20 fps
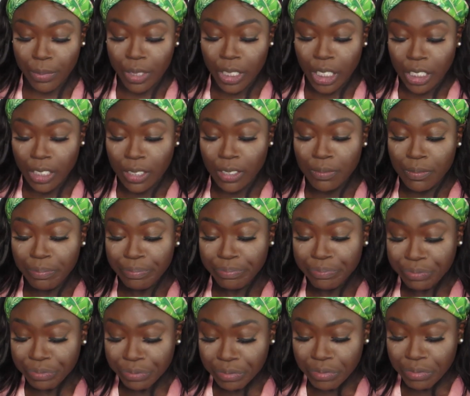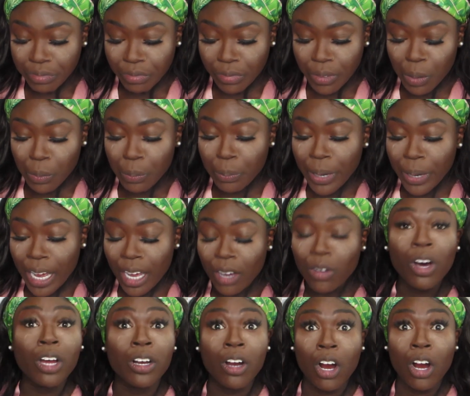good, but
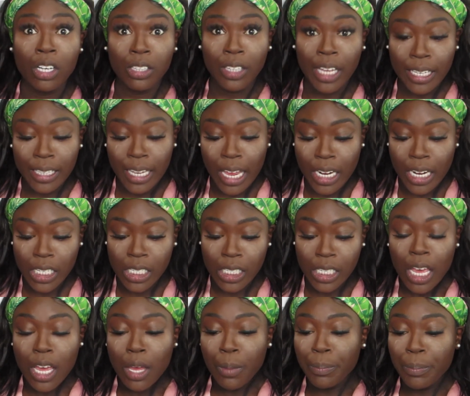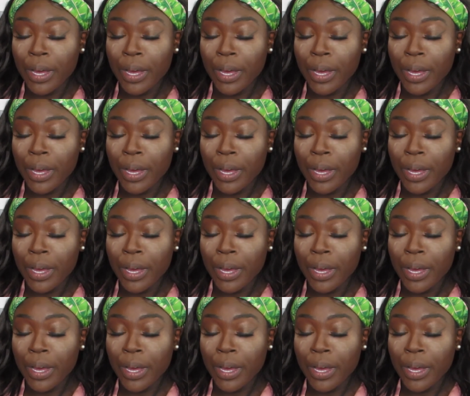on her line that is.